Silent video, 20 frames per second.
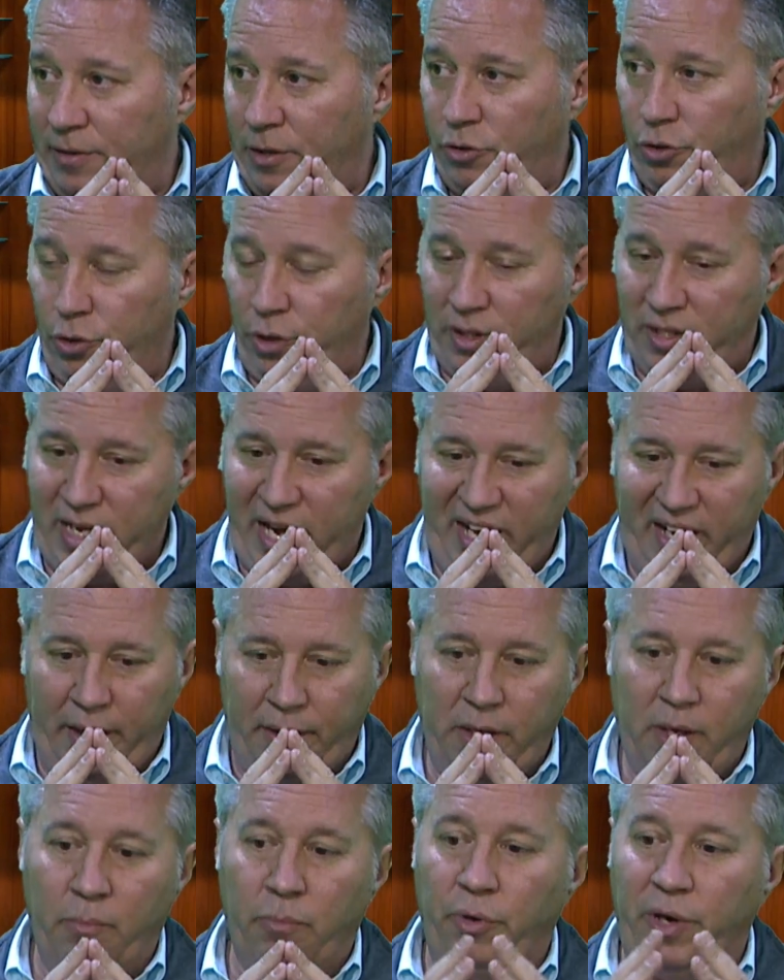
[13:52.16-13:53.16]
The third tight
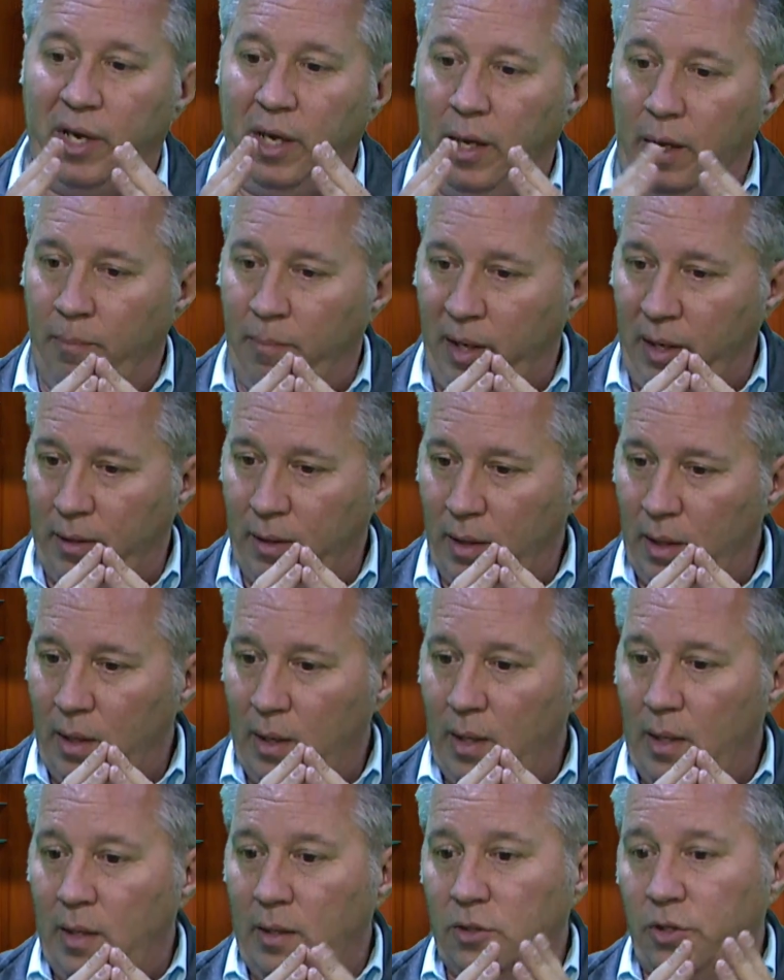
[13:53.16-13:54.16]
end. You bring him in.
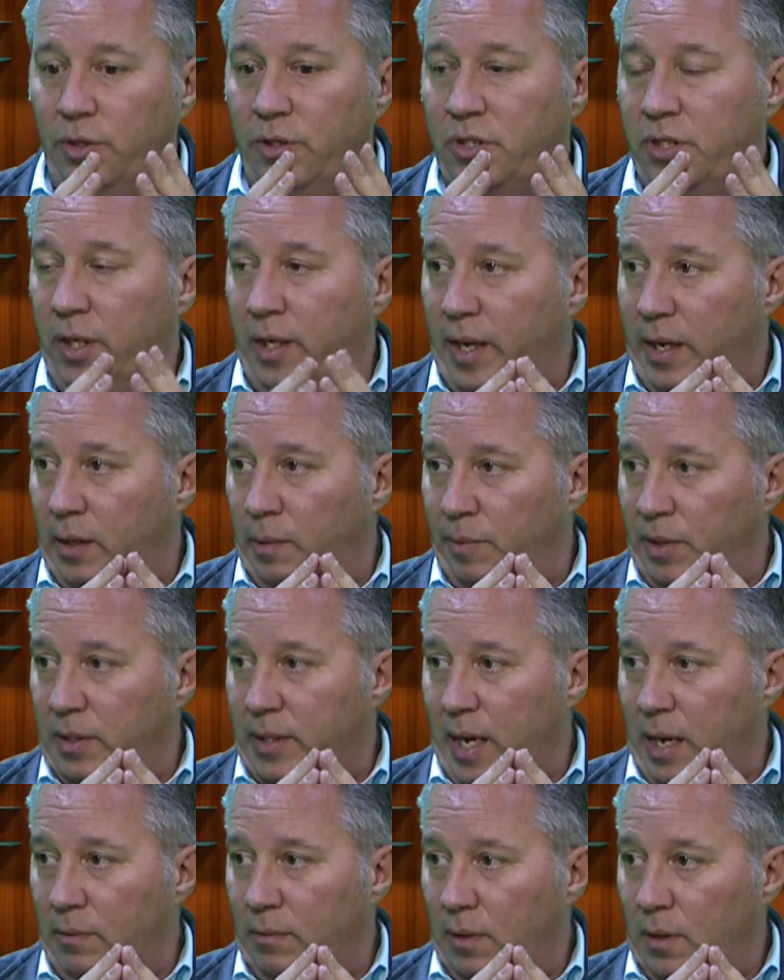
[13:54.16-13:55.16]
So you sit Edelman
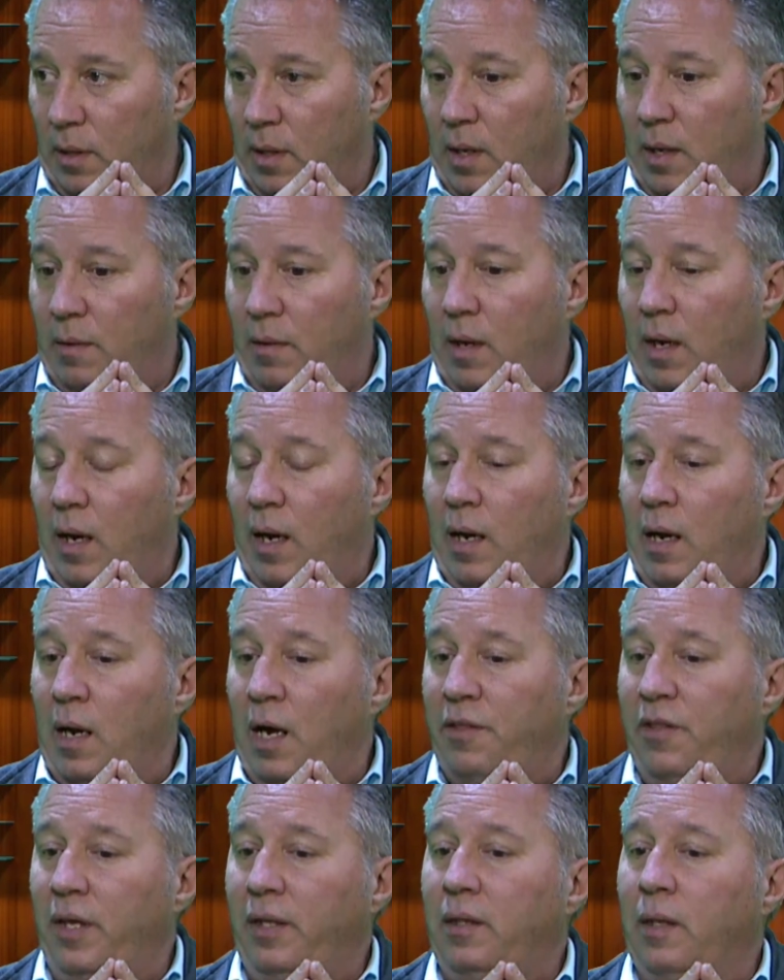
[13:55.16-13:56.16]
down.
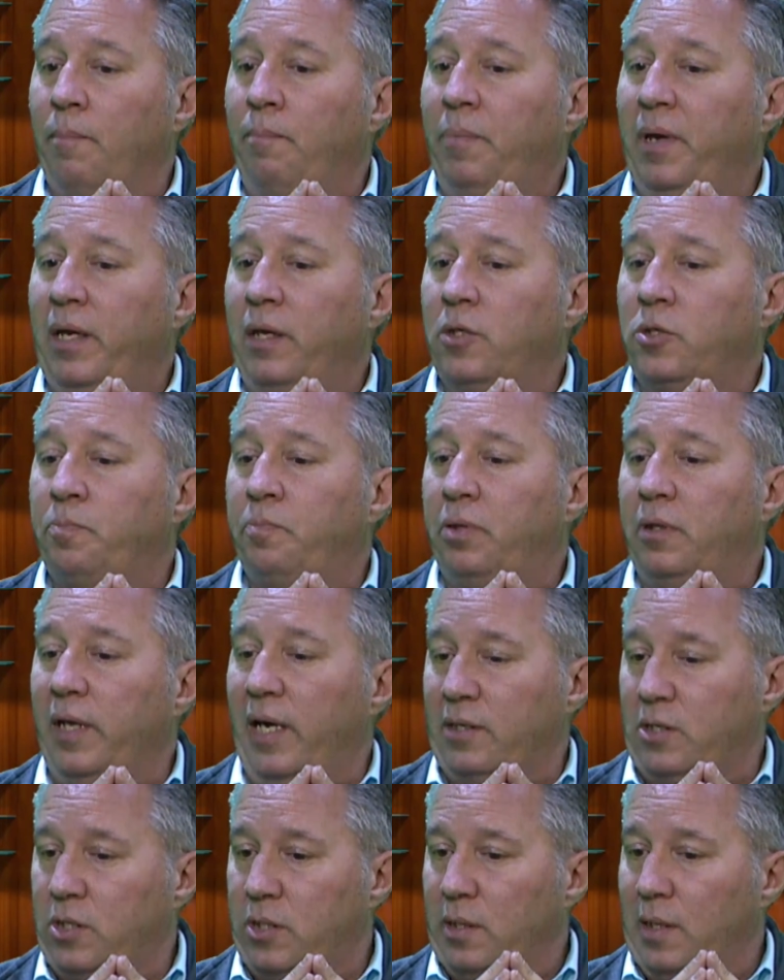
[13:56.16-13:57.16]
I think the biggest
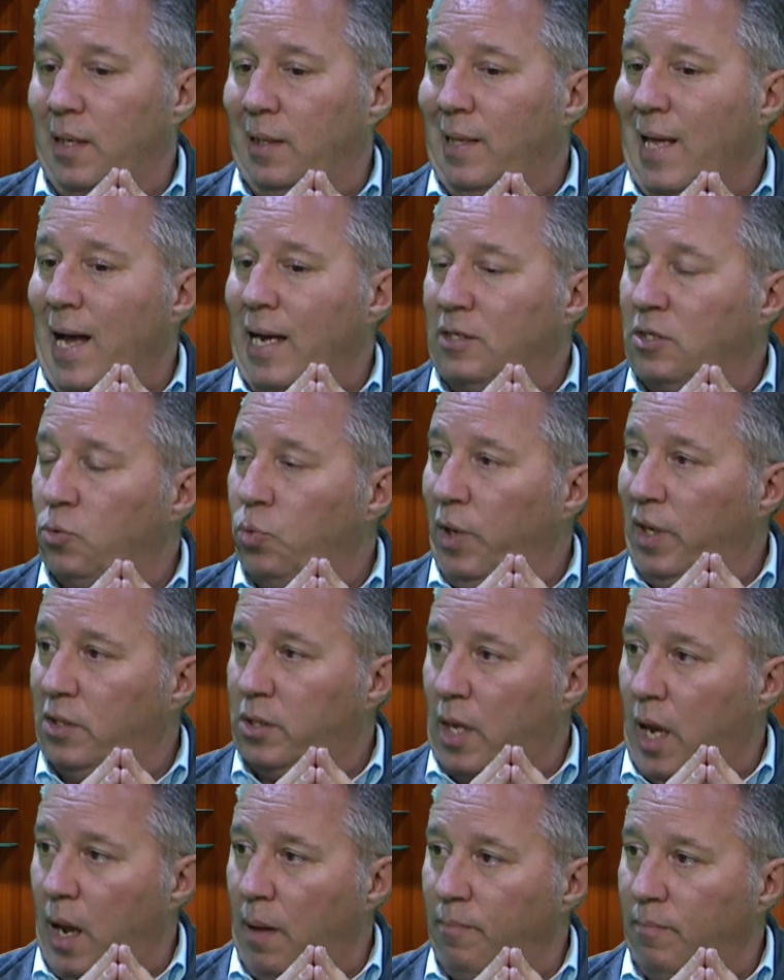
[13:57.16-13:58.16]
plus in last week's
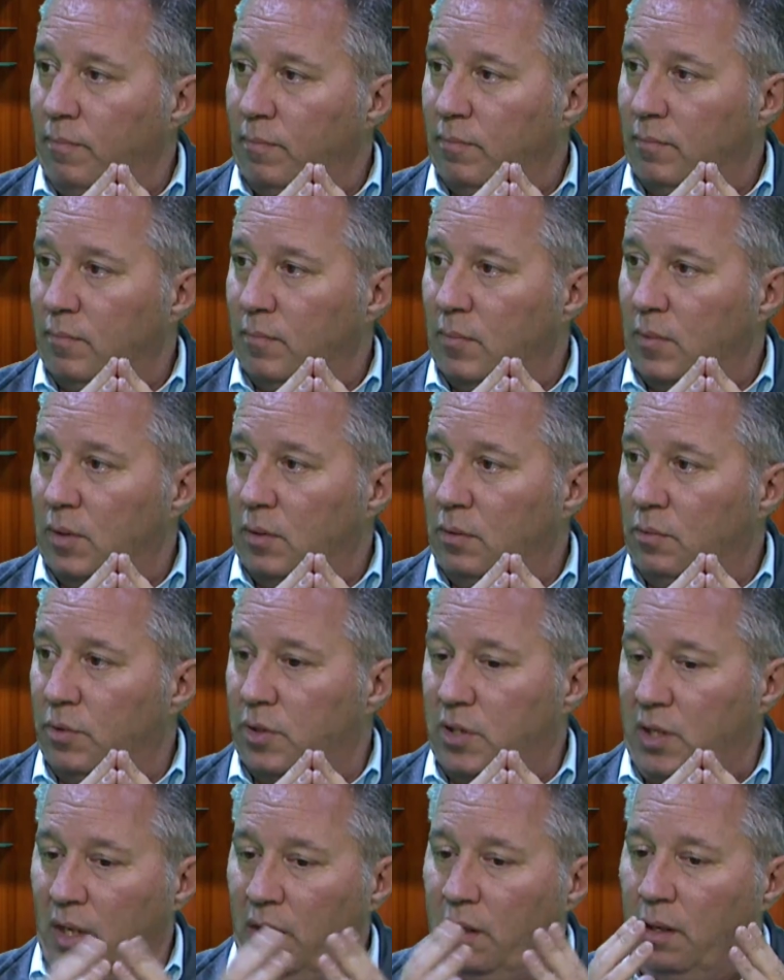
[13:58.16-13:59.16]
game
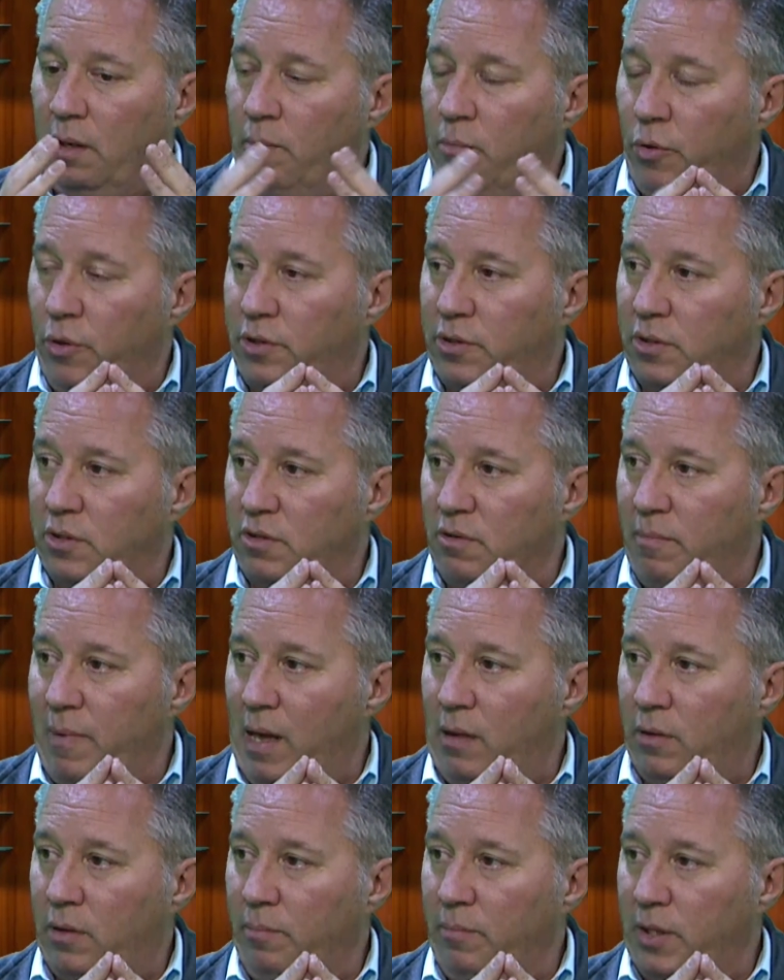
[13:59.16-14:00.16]
was seeing the emergence of
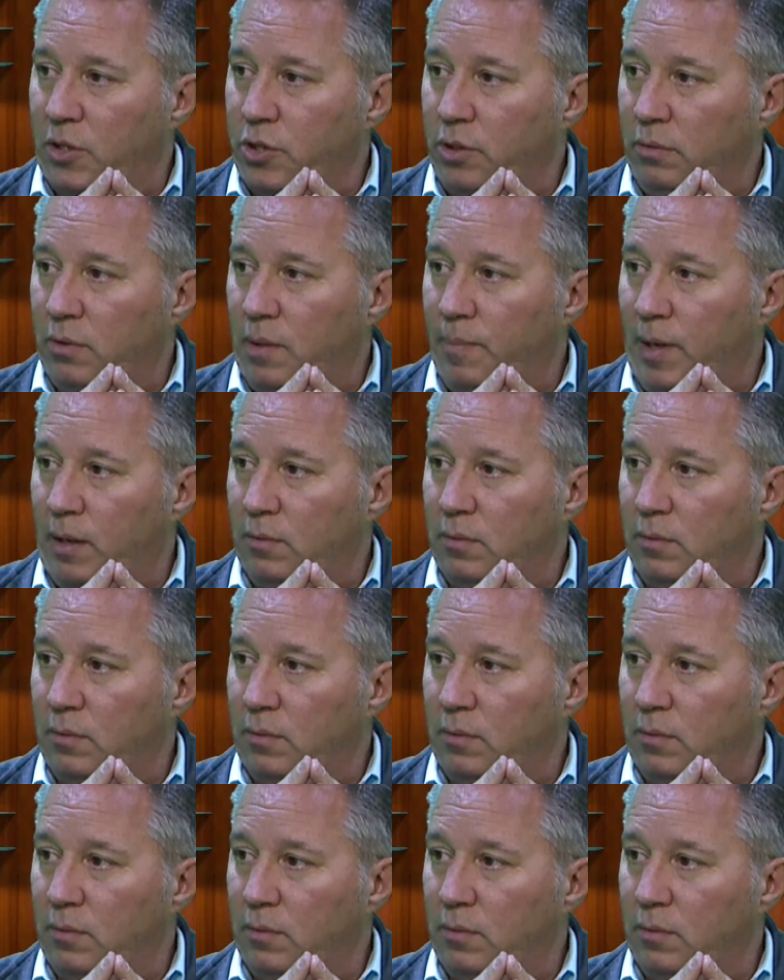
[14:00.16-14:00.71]
Malcolm Mitchell come out.